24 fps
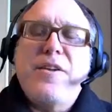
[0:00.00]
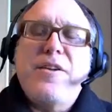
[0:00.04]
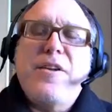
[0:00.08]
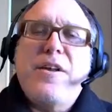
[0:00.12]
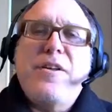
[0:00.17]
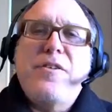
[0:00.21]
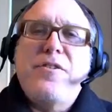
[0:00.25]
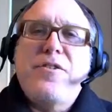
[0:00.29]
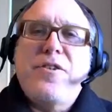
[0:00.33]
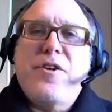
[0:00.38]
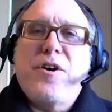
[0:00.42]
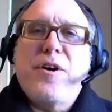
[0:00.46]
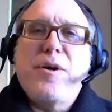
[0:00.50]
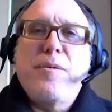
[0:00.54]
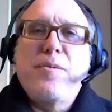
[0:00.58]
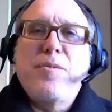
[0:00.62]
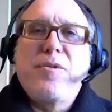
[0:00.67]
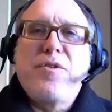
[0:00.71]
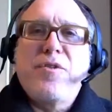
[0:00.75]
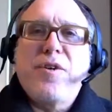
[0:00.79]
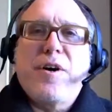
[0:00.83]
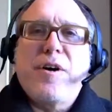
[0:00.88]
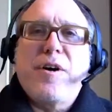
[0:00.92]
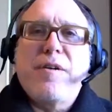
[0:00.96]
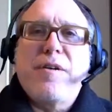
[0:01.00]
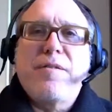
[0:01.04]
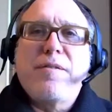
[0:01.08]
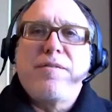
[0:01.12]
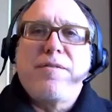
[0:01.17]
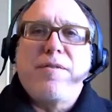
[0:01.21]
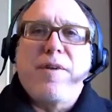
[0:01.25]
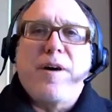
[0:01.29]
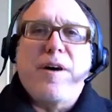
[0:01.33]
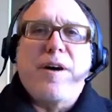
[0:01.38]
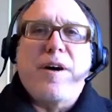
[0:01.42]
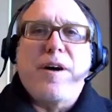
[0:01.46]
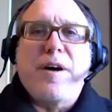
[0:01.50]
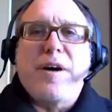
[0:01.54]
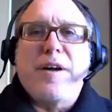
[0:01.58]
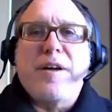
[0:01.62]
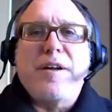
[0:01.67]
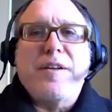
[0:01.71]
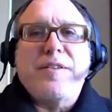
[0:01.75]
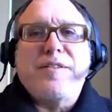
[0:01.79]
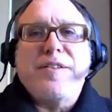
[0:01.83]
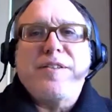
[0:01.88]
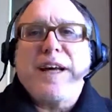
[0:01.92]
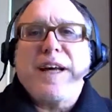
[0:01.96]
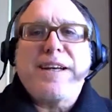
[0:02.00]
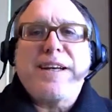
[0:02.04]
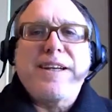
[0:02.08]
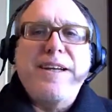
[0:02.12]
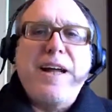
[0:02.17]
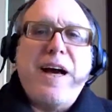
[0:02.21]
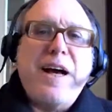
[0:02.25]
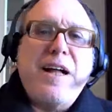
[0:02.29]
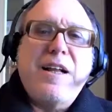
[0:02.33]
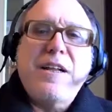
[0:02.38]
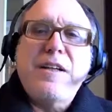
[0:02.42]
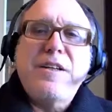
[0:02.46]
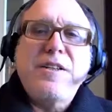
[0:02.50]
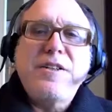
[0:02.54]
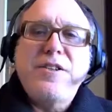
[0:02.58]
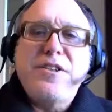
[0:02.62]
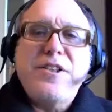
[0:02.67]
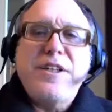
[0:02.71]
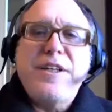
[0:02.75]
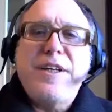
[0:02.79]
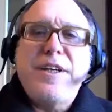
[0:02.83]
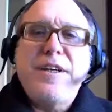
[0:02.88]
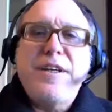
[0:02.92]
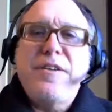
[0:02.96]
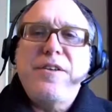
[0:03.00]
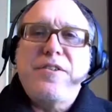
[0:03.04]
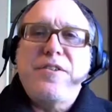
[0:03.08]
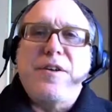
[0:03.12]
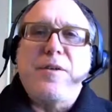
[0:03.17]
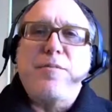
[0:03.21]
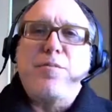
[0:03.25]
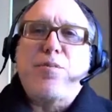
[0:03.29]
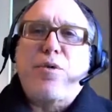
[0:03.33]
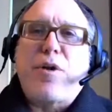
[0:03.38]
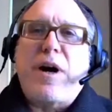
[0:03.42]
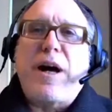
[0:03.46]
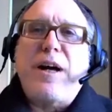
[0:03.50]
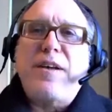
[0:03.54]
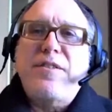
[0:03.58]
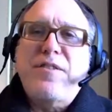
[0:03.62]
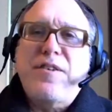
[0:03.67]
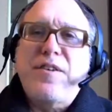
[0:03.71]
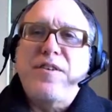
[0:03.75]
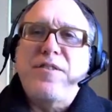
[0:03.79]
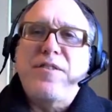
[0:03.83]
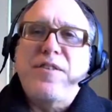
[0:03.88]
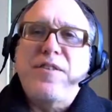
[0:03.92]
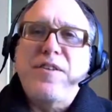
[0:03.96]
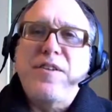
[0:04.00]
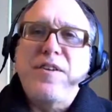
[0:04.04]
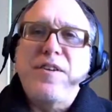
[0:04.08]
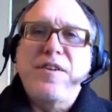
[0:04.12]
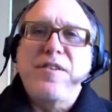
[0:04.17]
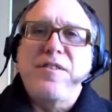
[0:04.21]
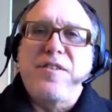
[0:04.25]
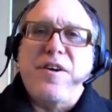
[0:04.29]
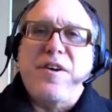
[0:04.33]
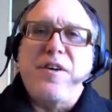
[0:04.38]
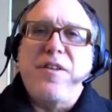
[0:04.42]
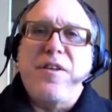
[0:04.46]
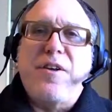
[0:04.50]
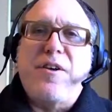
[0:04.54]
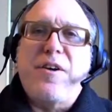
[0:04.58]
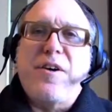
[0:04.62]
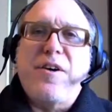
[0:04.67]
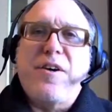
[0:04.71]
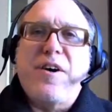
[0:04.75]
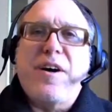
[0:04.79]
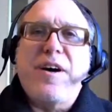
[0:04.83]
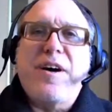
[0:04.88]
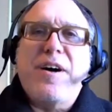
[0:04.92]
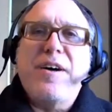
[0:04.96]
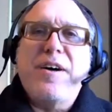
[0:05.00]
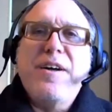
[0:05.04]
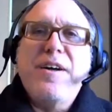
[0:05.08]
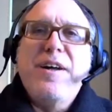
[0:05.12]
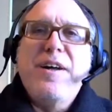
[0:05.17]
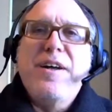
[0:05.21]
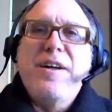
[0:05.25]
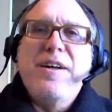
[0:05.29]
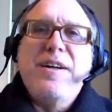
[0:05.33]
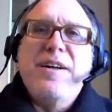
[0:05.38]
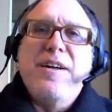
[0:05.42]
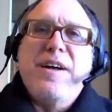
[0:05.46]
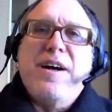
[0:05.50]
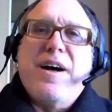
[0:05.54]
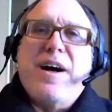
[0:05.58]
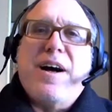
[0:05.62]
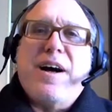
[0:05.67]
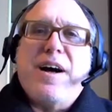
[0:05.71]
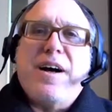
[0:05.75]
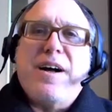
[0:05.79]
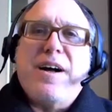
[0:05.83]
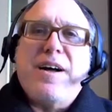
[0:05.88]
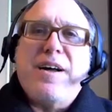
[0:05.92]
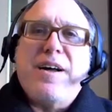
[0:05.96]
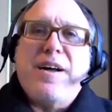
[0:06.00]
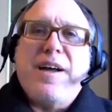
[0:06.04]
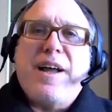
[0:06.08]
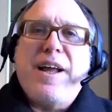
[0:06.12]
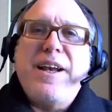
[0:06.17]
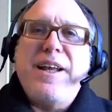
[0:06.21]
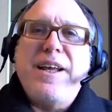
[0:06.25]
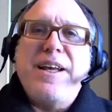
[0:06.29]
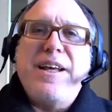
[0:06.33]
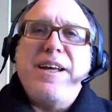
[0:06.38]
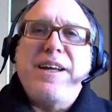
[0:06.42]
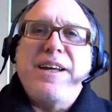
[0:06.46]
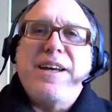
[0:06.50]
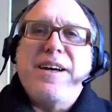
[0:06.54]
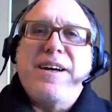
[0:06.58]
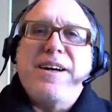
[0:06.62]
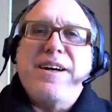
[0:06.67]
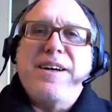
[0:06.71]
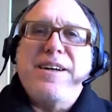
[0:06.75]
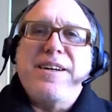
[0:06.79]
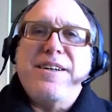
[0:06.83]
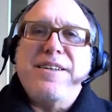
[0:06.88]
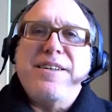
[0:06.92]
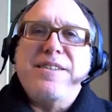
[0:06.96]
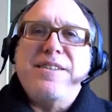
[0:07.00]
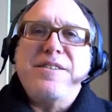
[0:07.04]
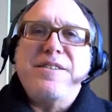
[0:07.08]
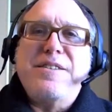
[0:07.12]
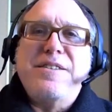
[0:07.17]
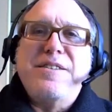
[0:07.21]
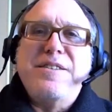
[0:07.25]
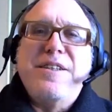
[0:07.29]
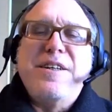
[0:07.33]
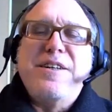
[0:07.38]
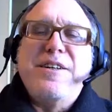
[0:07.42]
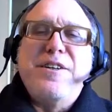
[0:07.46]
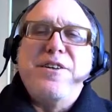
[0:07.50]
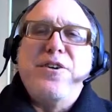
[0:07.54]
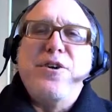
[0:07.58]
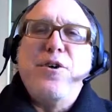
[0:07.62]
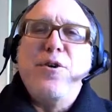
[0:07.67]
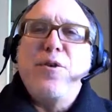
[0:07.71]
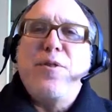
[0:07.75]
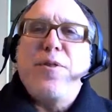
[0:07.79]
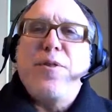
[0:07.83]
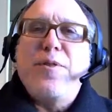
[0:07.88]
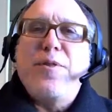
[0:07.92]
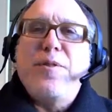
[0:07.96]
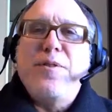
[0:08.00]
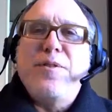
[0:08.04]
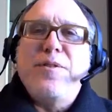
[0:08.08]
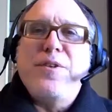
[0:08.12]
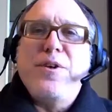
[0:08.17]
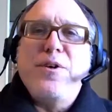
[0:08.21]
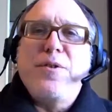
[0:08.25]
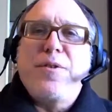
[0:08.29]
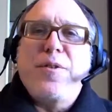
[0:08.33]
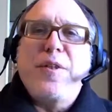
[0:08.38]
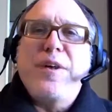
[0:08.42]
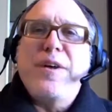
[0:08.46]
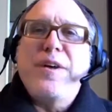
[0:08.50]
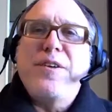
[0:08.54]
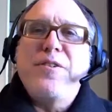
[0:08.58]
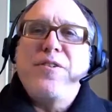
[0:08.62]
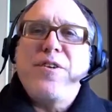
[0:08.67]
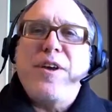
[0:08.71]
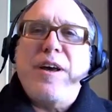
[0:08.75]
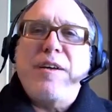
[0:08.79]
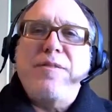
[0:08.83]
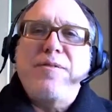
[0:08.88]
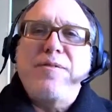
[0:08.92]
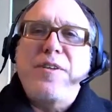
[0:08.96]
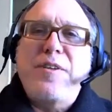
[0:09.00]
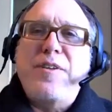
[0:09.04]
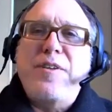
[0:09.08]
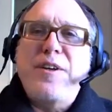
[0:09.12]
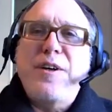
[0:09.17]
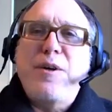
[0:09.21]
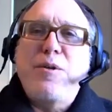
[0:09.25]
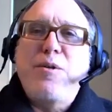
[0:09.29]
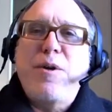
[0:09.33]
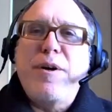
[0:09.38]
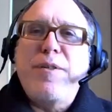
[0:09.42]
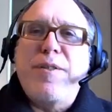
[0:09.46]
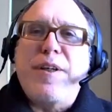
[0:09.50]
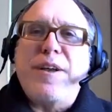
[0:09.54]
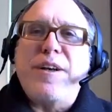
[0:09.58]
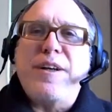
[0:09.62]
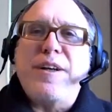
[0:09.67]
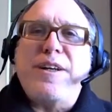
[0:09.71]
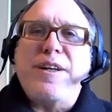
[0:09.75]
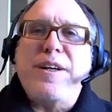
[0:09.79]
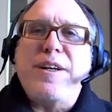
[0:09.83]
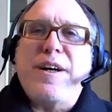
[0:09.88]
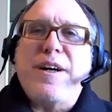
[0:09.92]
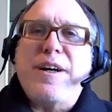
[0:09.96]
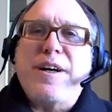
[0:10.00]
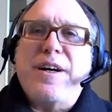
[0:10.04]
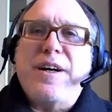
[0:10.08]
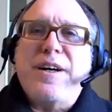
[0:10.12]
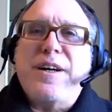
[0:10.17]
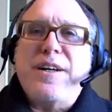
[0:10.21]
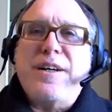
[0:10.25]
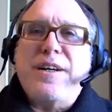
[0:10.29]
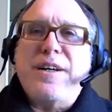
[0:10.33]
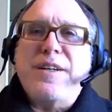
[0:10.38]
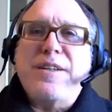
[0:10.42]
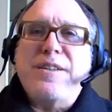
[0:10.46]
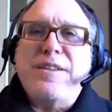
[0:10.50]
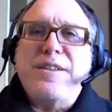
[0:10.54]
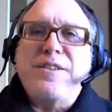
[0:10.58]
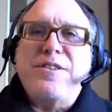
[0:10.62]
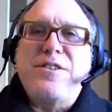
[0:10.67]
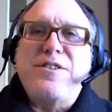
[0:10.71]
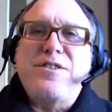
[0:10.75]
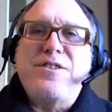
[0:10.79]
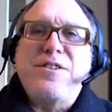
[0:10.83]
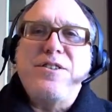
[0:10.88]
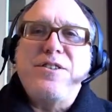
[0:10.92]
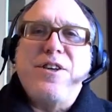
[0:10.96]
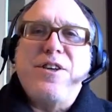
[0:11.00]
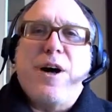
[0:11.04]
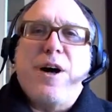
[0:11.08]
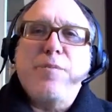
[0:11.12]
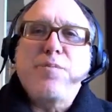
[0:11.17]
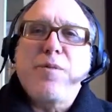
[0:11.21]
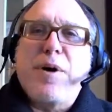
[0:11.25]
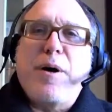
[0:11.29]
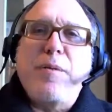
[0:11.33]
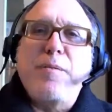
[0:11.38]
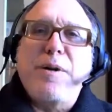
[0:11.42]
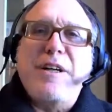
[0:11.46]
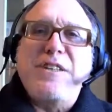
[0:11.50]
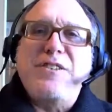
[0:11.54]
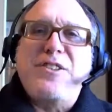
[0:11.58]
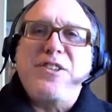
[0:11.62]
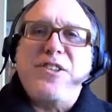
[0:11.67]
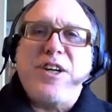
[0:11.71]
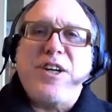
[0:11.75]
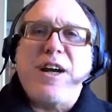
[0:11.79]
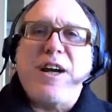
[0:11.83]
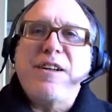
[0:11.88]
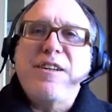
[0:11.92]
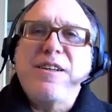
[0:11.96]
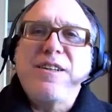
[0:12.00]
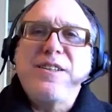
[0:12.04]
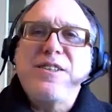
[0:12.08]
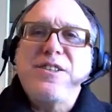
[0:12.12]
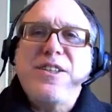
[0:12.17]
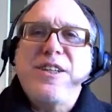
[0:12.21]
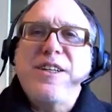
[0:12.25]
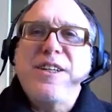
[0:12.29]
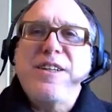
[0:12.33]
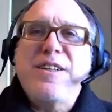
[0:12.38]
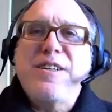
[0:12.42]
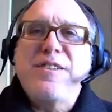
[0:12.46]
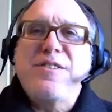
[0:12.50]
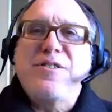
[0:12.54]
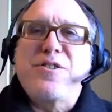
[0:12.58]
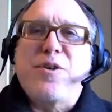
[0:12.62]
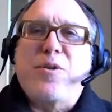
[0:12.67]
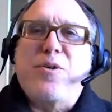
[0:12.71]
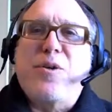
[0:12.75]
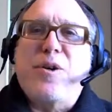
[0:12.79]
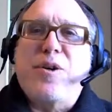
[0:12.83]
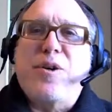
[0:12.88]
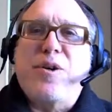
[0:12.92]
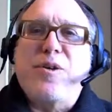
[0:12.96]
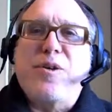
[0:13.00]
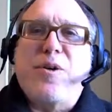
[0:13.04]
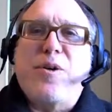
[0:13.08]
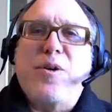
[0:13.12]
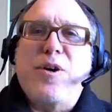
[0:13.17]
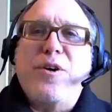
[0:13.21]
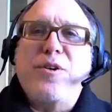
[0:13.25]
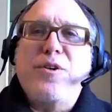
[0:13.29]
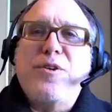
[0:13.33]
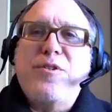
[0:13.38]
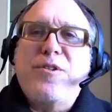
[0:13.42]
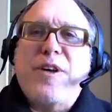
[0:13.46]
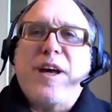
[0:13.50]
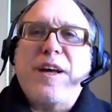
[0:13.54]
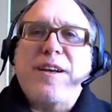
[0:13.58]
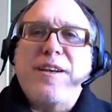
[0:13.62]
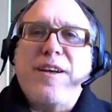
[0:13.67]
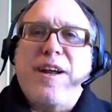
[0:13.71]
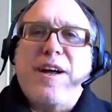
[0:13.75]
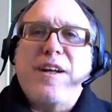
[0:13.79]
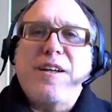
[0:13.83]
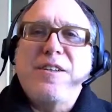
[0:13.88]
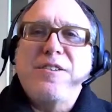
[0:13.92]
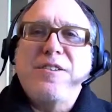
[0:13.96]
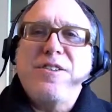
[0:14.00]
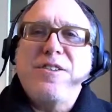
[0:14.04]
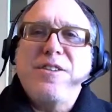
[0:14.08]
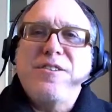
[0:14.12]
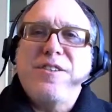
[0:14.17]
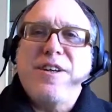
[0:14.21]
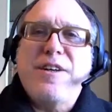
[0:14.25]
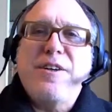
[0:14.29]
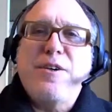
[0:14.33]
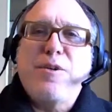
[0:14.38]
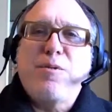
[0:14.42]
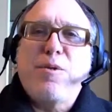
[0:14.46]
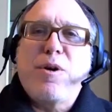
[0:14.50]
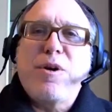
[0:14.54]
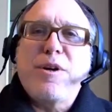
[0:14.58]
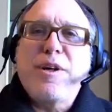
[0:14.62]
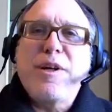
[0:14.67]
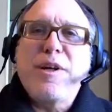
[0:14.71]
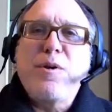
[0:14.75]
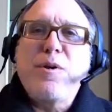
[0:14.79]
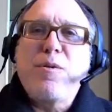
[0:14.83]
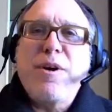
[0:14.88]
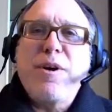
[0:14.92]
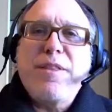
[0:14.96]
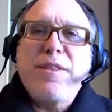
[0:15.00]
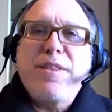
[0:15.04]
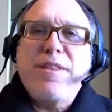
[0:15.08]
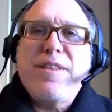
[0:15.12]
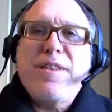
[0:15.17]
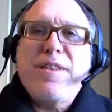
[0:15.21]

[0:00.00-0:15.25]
in terms of uh, technologies and processes, are there uh, uh any uh, new new things you have to deal with? Any uh, upcoming challenges or or new technologies that you're working with?